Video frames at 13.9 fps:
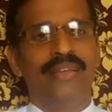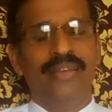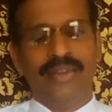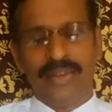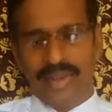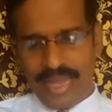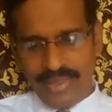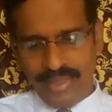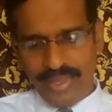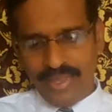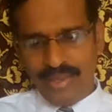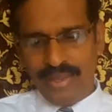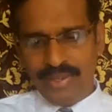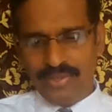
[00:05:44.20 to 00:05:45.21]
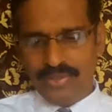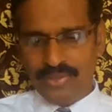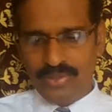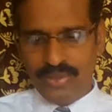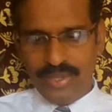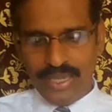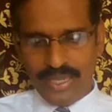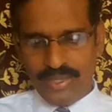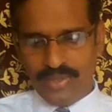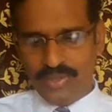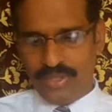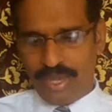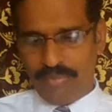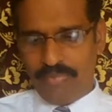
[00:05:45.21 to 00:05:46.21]
Nothing in this
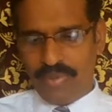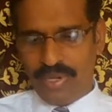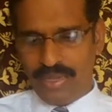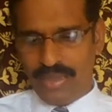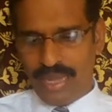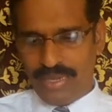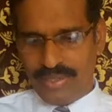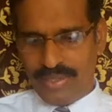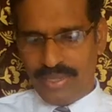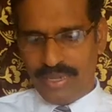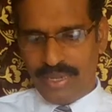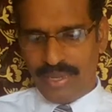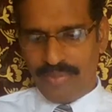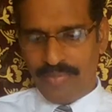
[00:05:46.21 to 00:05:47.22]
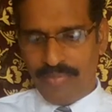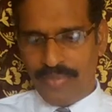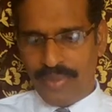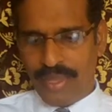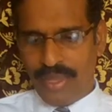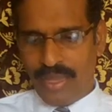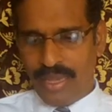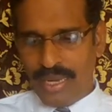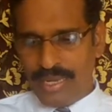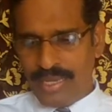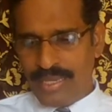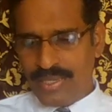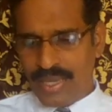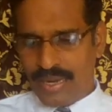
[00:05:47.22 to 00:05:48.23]
chapter. That's it
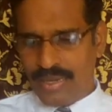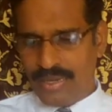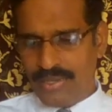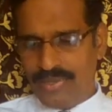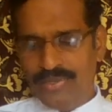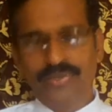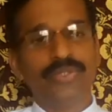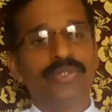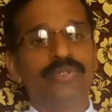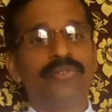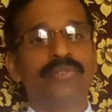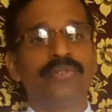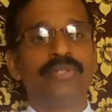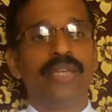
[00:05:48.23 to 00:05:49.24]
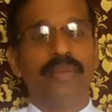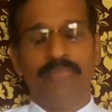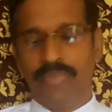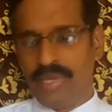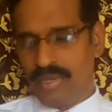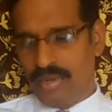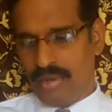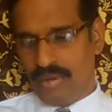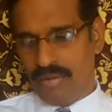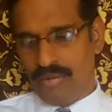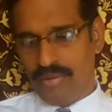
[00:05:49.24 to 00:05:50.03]
is under chapter